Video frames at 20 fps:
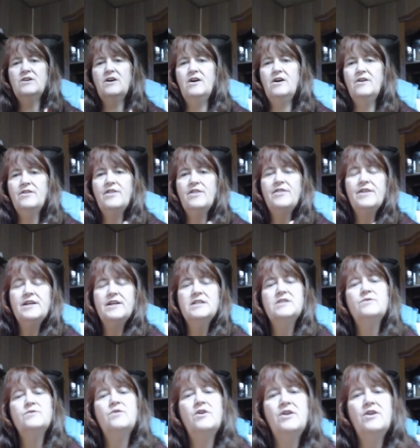are the things
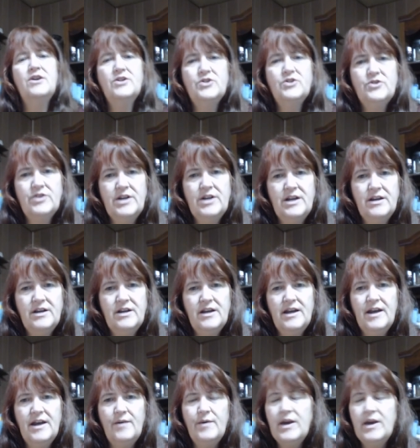that were on our tree
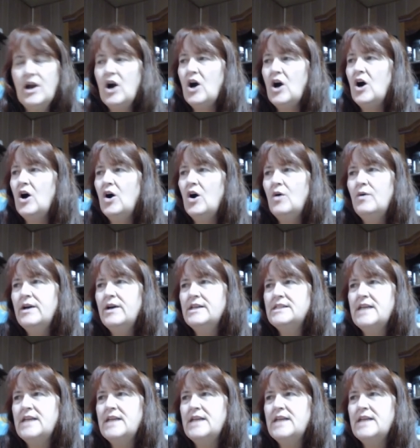and we always